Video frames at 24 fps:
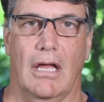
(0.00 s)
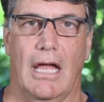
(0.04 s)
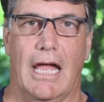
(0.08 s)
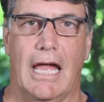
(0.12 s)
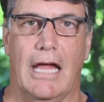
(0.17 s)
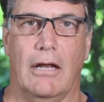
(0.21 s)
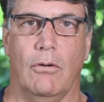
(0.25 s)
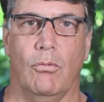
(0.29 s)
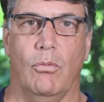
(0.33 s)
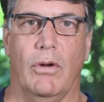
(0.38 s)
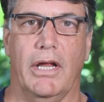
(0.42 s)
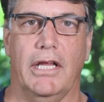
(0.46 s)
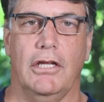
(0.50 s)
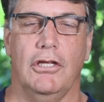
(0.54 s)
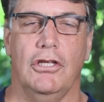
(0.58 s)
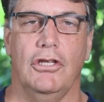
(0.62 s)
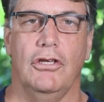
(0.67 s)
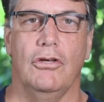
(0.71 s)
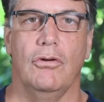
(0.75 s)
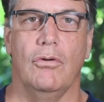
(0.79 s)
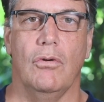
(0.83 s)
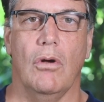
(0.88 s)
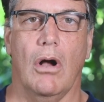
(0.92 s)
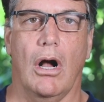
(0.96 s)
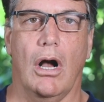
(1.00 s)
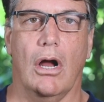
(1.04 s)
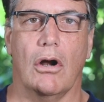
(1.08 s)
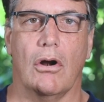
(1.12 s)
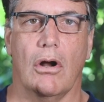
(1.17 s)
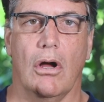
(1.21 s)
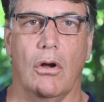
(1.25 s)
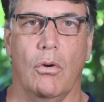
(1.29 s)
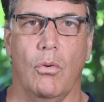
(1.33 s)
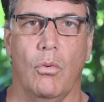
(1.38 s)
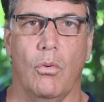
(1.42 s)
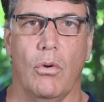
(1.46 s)
And when you
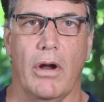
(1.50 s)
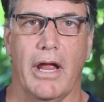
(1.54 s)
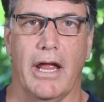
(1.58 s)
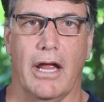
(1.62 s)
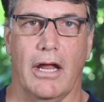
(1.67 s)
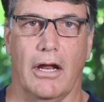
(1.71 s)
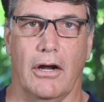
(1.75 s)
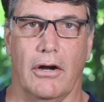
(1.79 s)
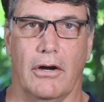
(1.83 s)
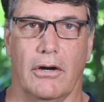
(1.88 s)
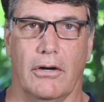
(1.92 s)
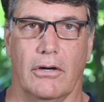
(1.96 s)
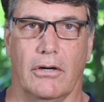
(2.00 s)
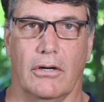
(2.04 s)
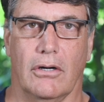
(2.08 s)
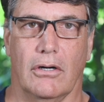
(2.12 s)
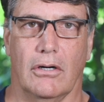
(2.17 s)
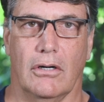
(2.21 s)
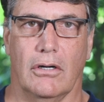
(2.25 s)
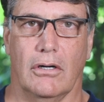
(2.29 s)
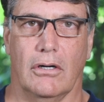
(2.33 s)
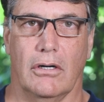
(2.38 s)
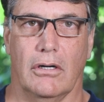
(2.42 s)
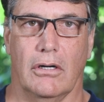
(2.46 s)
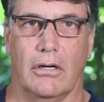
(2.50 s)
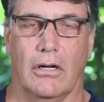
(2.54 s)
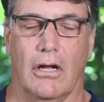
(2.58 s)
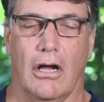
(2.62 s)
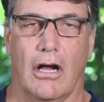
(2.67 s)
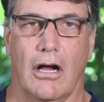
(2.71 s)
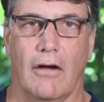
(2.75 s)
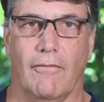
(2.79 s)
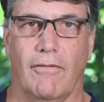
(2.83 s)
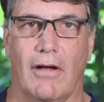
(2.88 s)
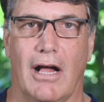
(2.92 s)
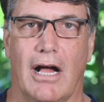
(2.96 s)
are aware
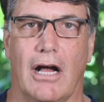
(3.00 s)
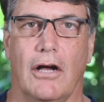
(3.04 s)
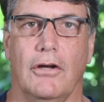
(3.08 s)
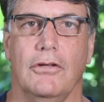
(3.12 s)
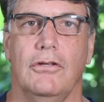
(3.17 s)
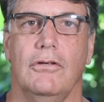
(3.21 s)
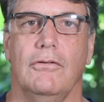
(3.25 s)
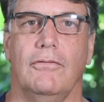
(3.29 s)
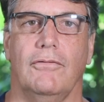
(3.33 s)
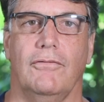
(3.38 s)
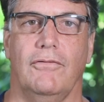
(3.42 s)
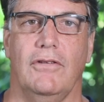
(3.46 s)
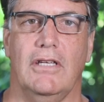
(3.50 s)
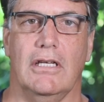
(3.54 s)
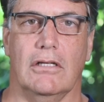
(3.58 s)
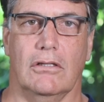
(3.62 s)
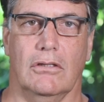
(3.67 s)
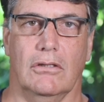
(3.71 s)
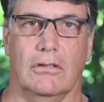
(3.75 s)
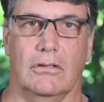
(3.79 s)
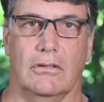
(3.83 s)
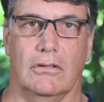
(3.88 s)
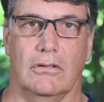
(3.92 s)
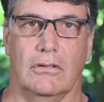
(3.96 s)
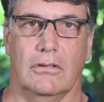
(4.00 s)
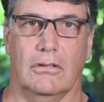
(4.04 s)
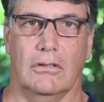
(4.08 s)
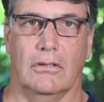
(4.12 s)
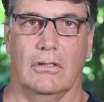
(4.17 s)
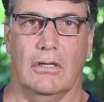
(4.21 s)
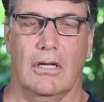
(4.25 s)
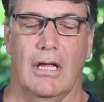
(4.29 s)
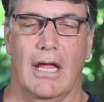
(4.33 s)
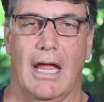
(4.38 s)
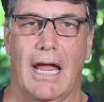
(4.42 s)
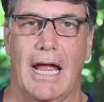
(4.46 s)
of how you feel
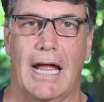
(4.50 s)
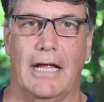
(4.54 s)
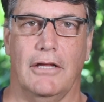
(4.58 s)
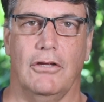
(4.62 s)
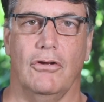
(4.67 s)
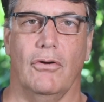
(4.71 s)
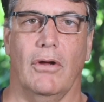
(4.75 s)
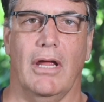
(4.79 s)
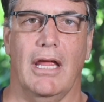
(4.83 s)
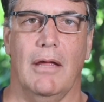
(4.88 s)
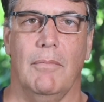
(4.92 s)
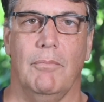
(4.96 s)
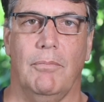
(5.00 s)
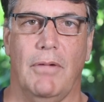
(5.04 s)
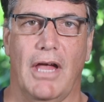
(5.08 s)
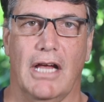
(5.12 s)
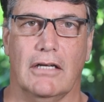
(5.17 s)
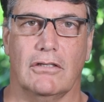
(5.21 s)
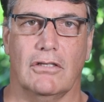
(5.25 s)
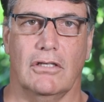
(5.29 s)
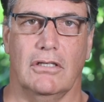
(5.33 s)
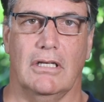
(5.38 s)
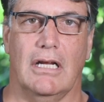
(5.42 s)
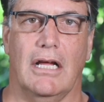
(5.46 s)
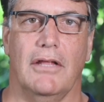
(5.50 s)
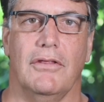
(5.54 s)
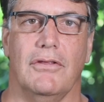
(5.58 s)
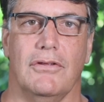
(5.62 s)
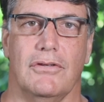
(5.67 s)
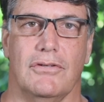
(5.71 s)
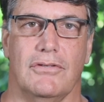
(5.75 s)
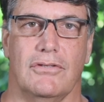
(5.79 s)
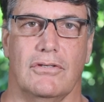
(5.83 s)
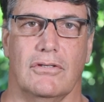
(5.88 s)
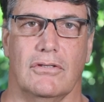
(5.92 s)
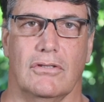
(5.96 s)
and your impact on
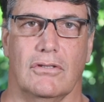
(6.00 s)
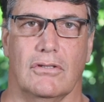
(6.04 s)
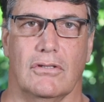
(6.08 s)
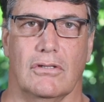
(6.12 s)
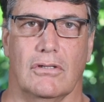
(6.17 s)
others,